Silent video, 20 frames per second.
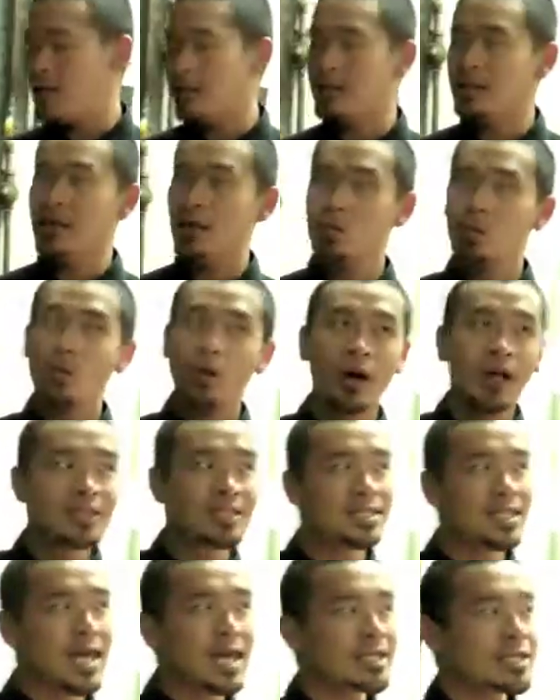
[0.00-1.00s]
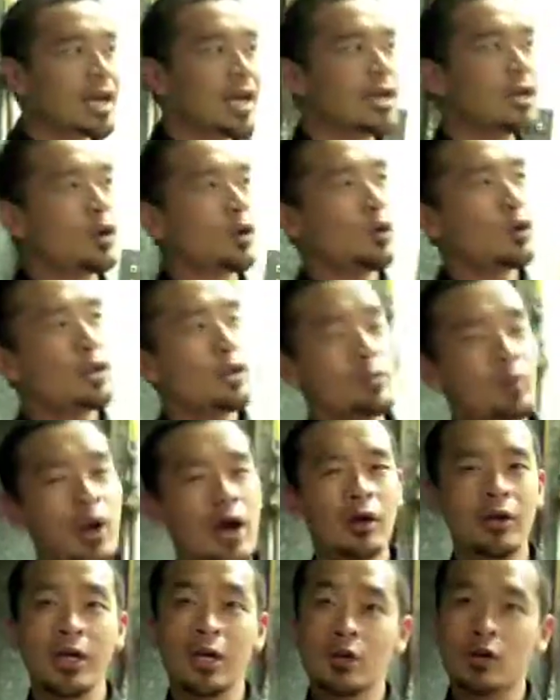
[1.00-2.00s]
and then once that's kind of golden
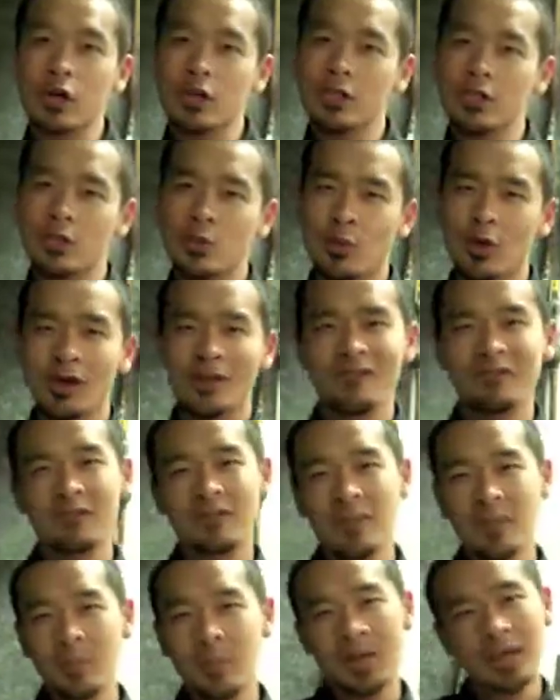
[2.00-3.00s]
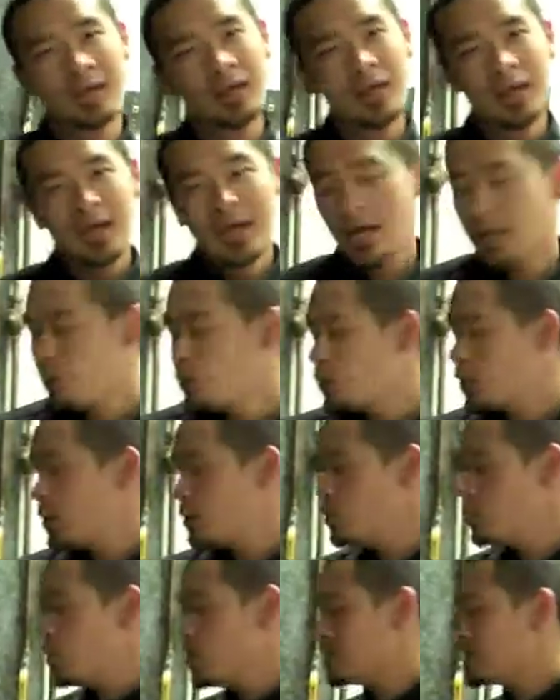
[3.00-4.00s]
brown and crunchy, we're going to flip it, and then we're going
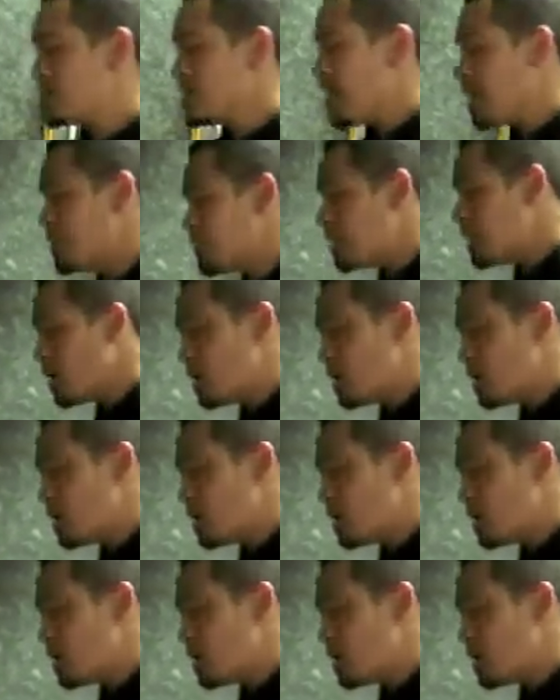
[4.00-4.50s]
to do the same thing